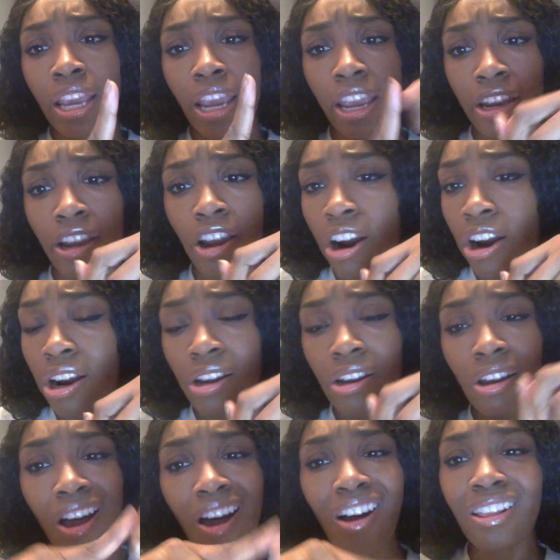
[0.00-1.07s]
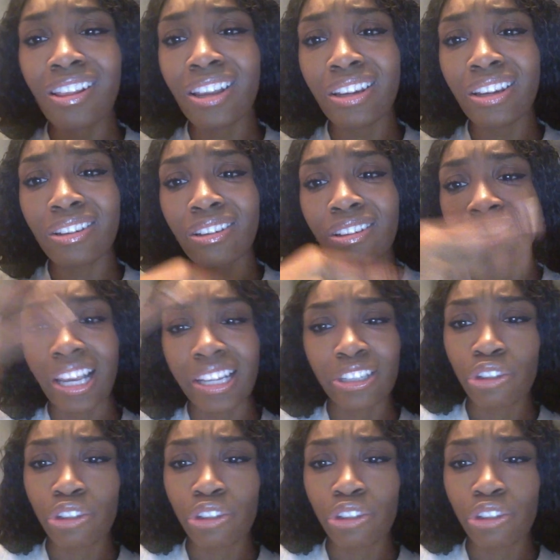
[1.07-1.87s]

and Gar all in, like,